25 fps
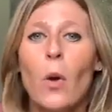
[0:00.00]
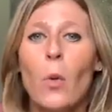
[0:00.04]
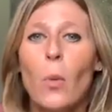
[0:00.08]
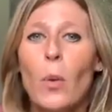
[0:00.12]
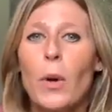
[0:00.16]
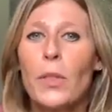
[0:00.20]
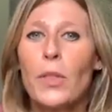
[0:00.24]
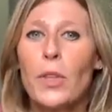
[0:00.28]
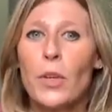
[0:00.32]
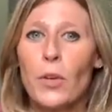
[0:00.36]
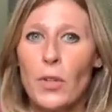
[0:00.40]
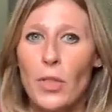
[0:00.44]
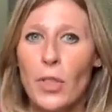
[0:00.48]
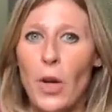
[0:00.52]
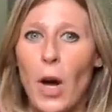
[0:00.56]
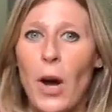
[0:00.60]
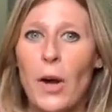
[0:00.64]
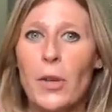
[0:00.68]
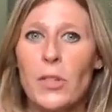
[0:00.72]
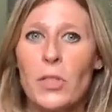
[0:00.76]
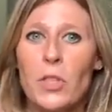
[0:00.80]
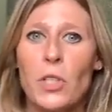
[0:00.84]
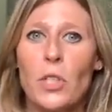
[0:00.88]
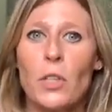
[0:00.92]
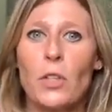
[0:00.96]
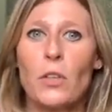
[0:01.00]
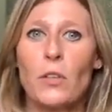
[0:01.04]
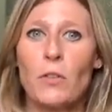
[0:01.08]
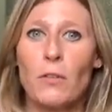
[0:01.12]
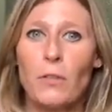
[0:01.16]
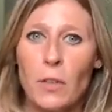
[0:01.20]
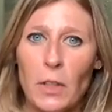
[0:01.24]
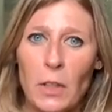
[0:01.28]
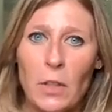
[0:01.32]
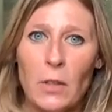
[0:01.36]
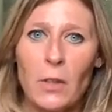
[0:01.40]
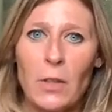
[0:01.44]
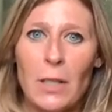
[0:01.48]
with your thoughts and your
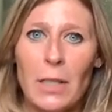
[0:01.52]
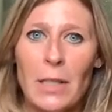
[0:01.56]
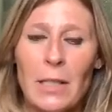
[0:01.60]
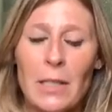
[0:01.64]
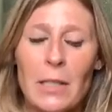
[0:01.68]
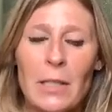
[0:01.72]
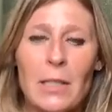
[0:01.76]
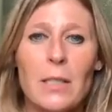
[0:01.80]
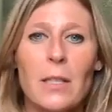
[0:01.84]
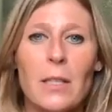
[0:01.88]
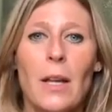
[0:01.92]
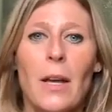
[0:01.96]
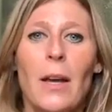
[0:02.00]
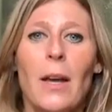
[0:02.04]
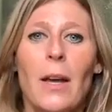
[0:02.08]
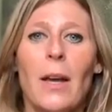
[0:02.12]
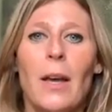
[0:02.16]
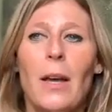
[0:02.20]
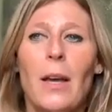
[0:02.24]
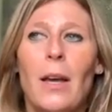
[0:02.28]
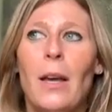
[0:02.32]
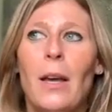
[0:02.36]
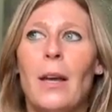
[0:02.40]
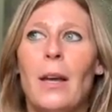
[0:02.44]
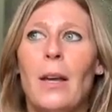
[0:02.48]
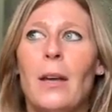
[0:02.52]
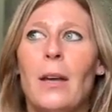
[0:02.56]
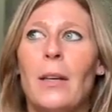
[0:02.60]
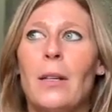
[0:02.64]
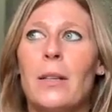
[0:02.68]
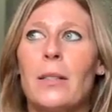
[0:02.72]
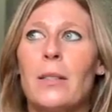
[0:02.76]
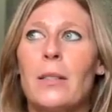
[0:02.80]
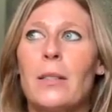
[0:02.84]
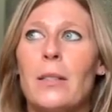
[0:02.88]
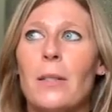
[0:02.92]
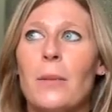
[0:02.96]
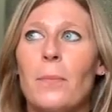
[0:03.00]
feelings,
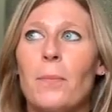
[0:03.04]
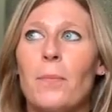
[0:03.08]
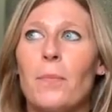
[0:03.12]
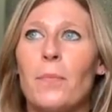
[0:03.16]
and